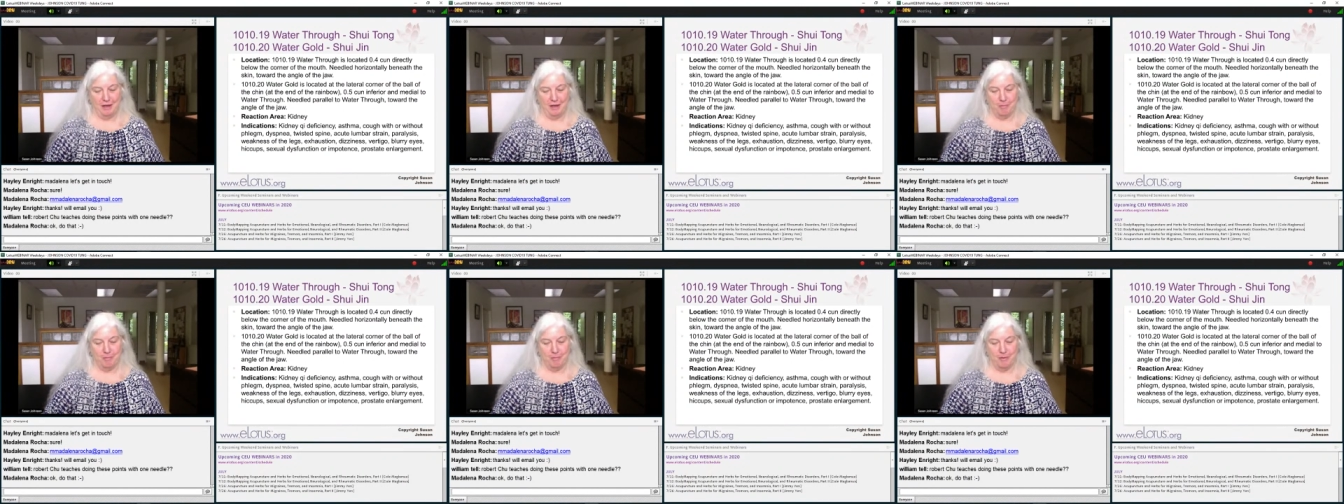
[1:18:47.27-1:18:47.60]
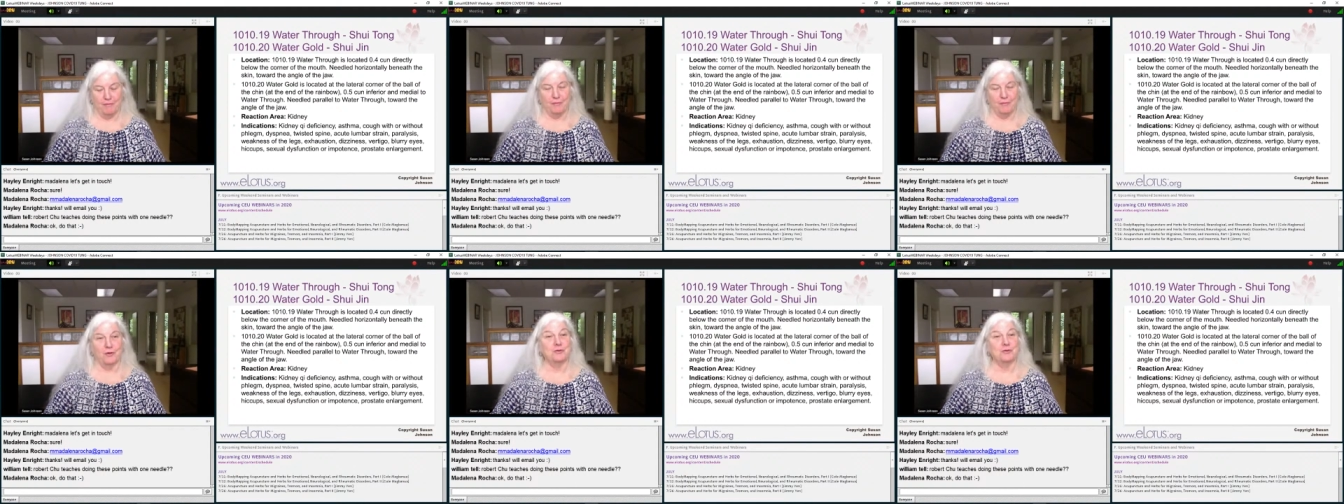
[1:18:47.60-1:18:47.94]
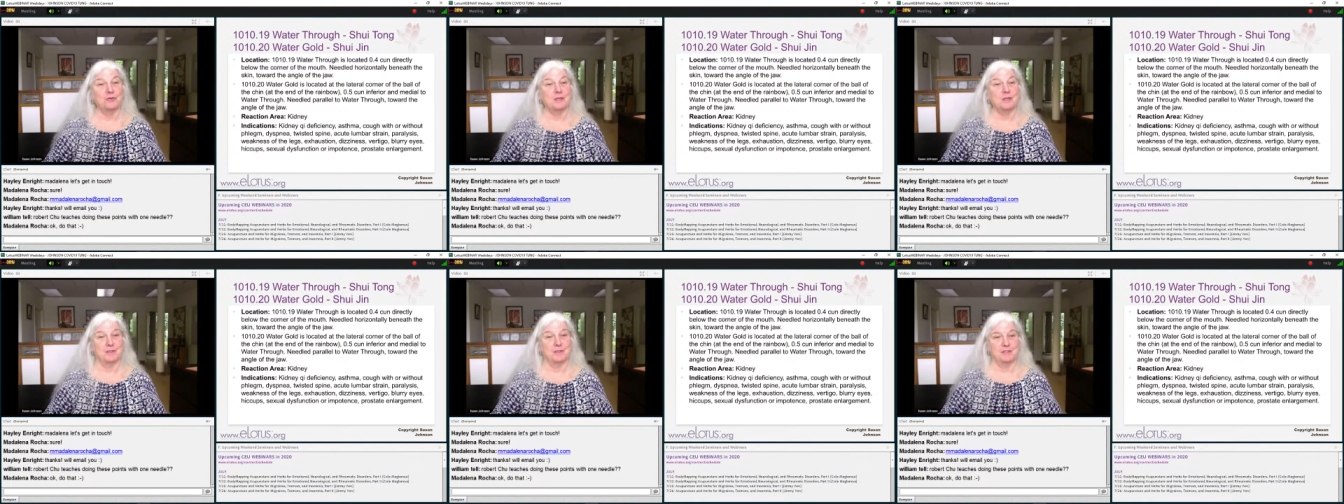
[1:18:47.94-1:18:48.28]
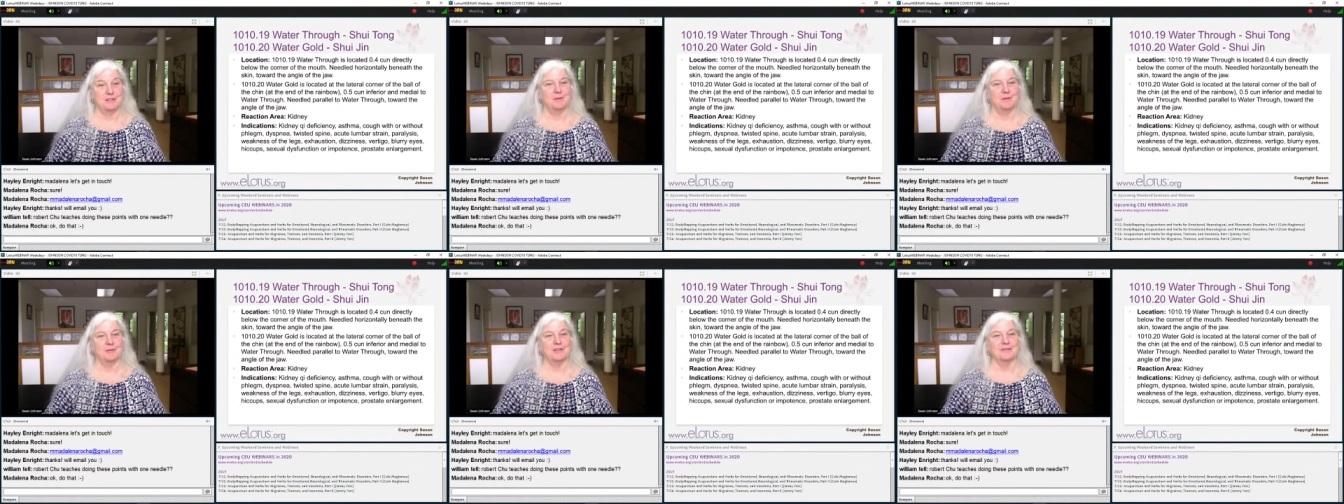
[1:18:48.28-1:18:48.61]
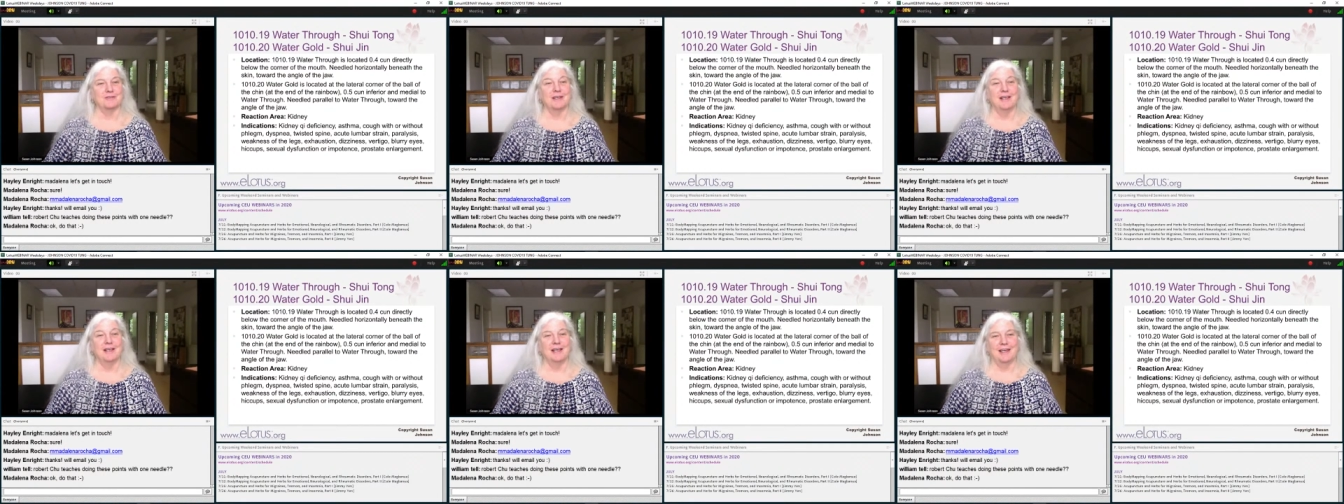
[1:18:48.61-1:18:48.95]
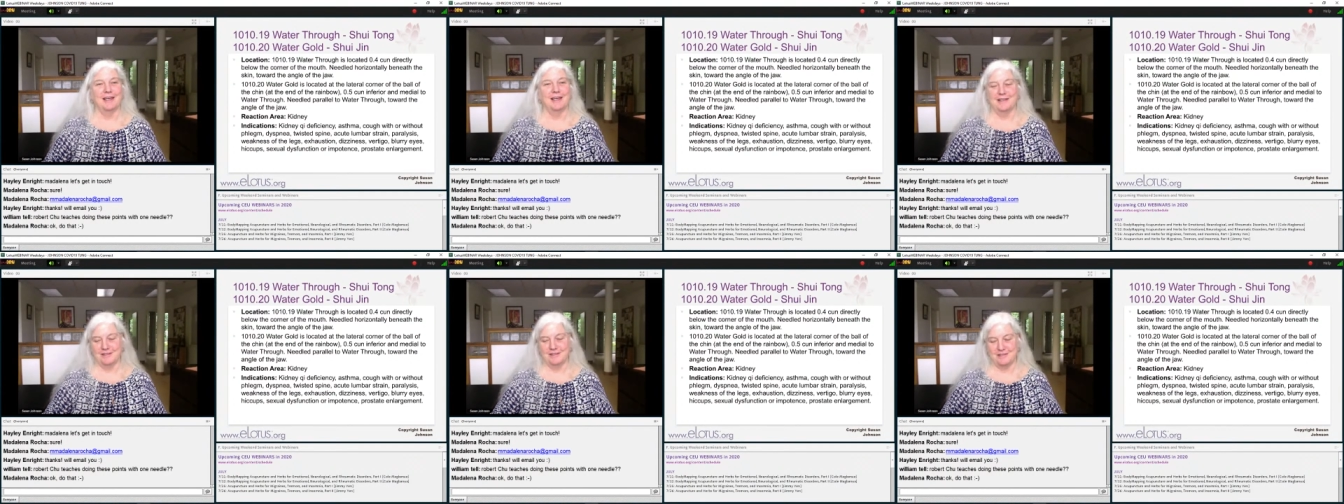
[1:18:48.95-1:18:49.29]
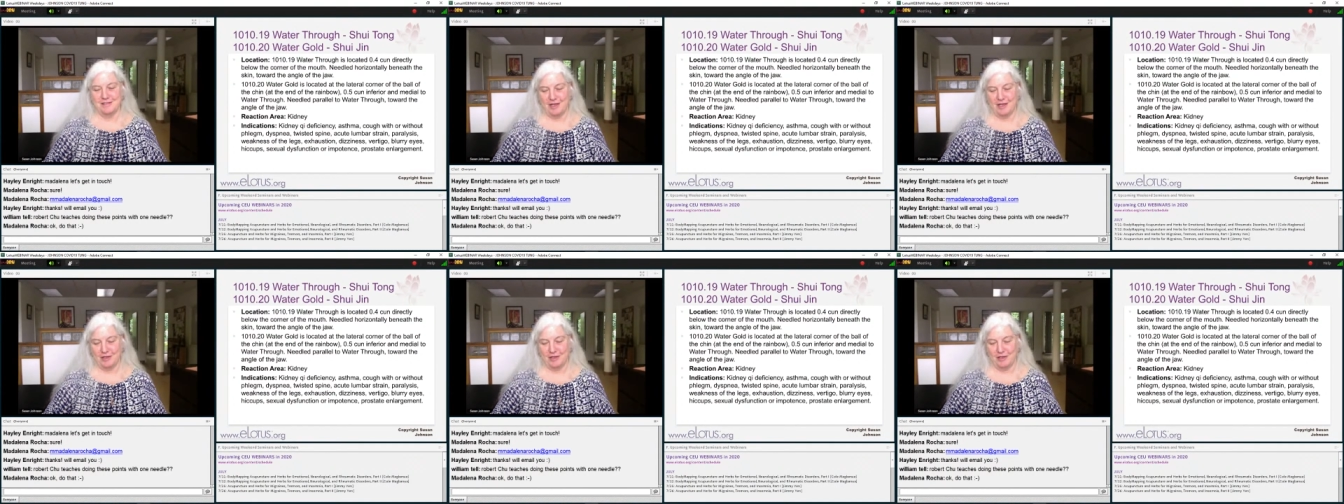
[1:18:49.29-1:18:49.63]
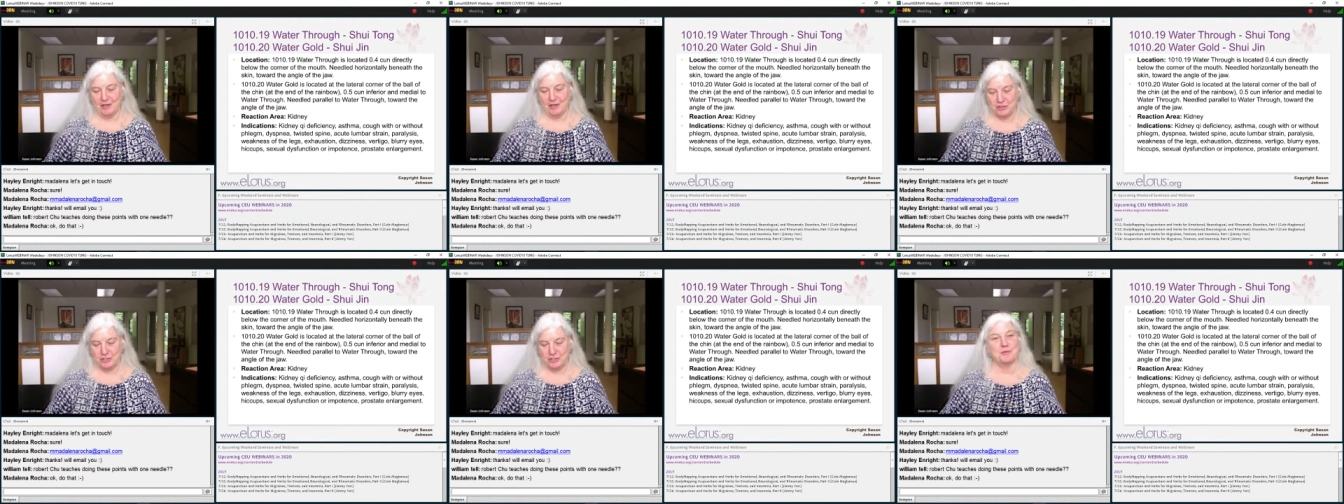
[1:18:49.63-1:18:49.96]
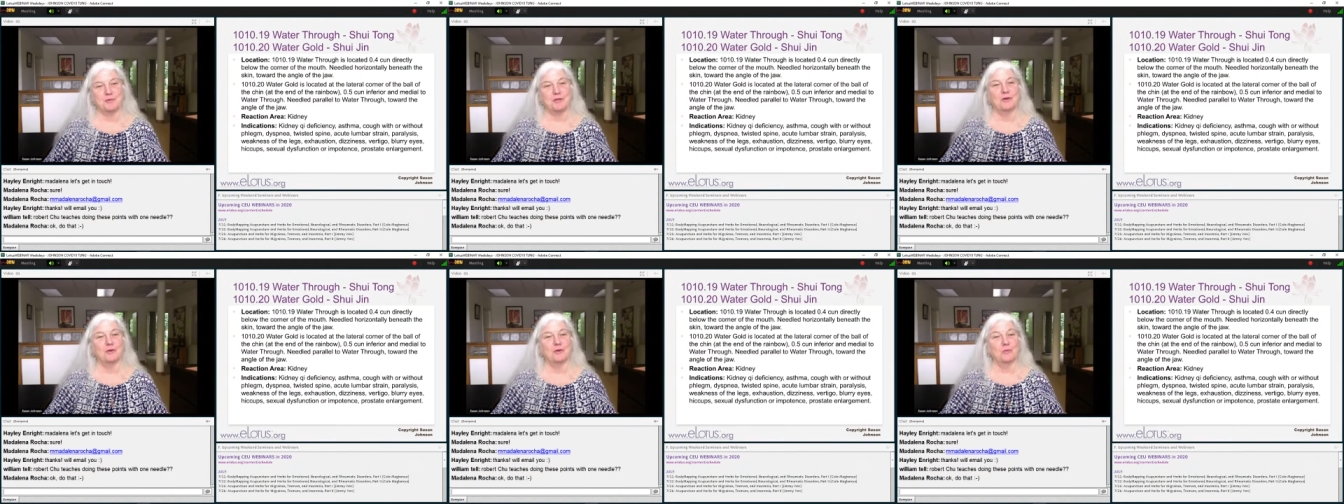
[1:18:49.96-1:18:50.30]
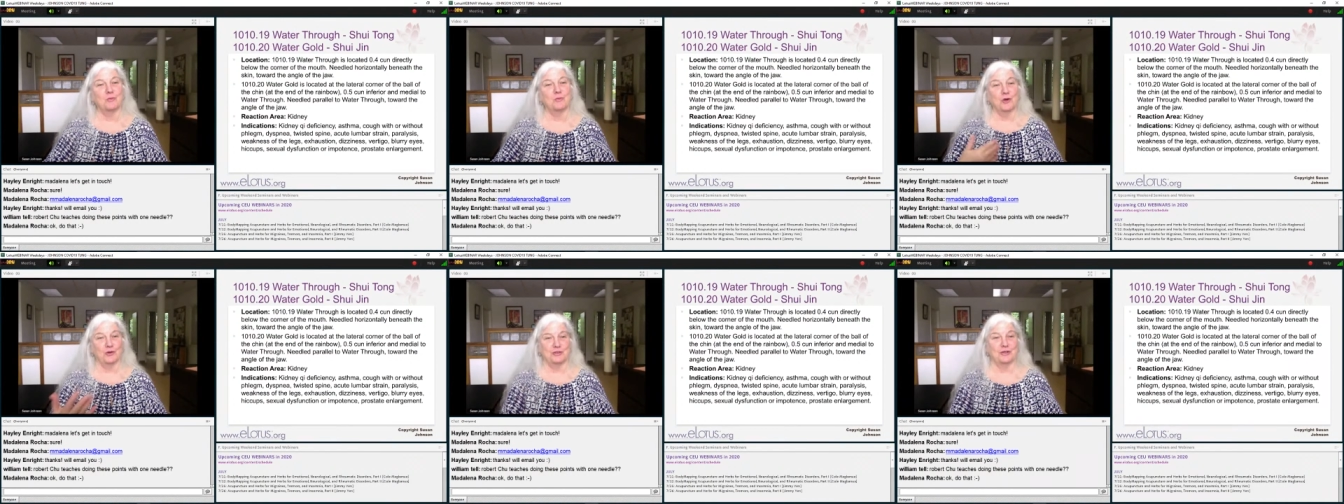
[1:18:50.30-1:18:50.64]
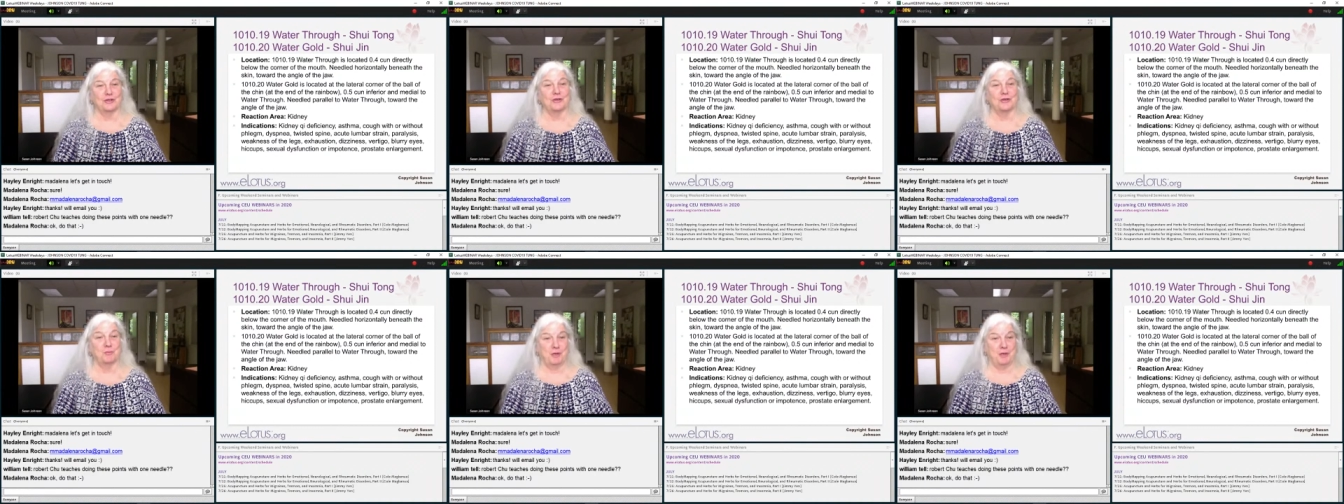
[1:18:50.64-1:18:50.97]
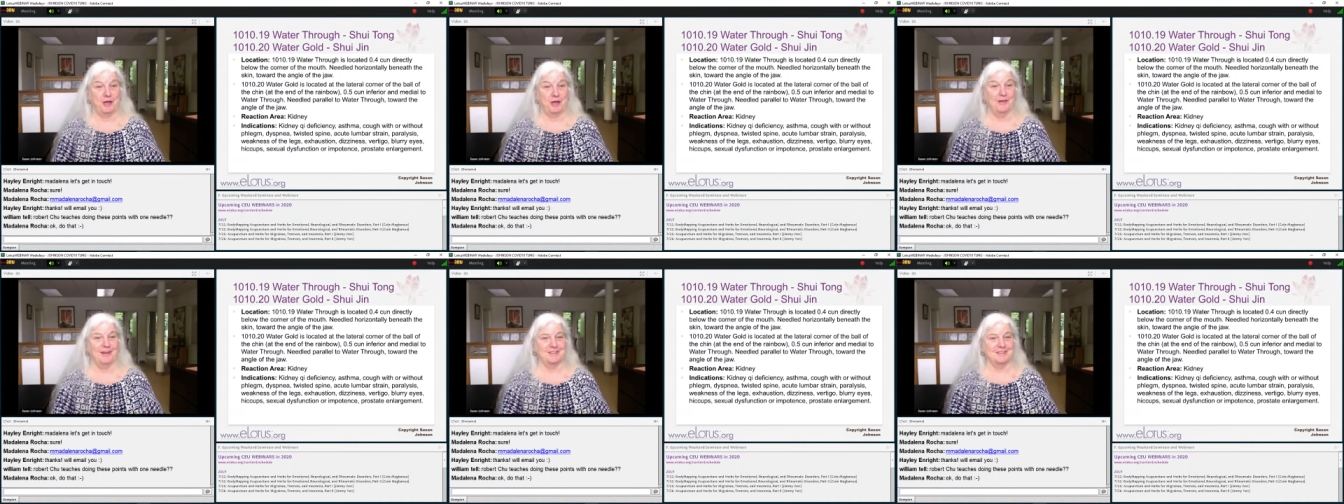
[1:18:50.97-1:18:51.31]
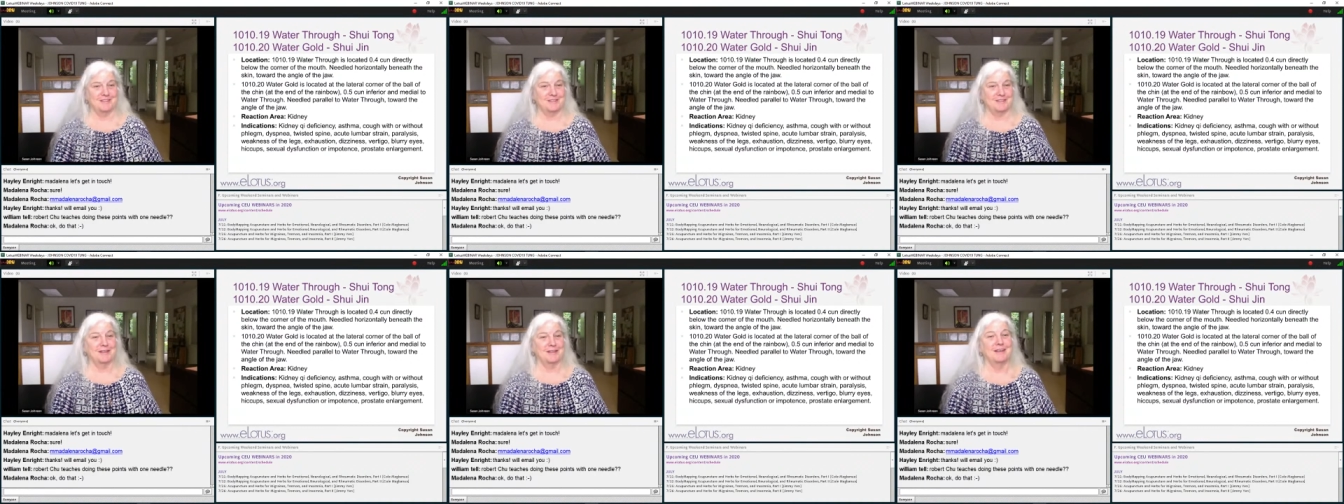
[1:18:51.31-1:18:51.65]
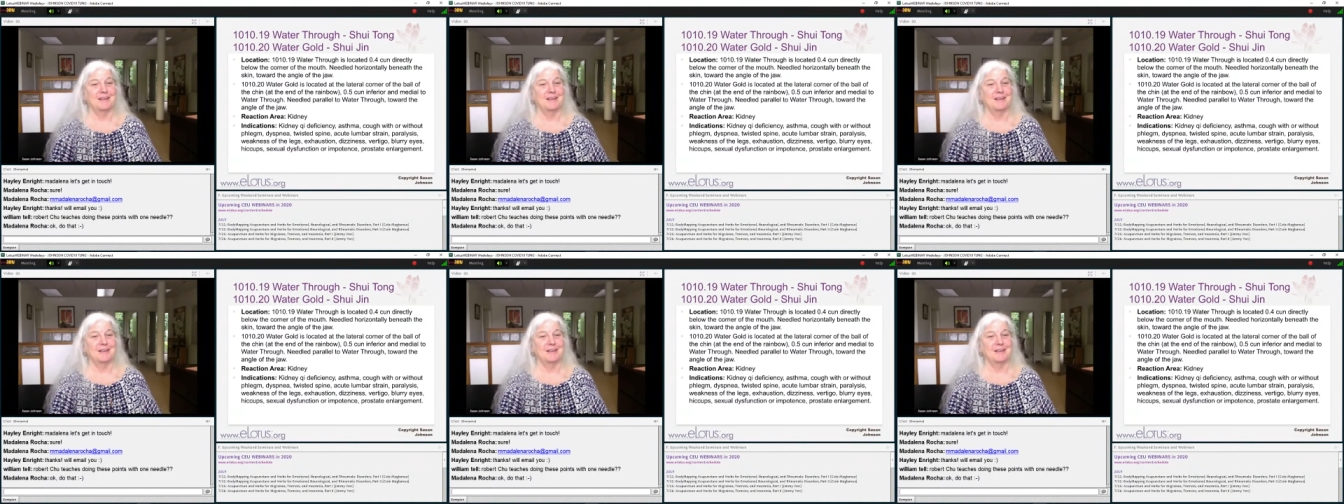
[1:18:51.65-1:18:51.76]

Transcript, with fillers: above her treatment tables, and that's how she kept her word to her parents.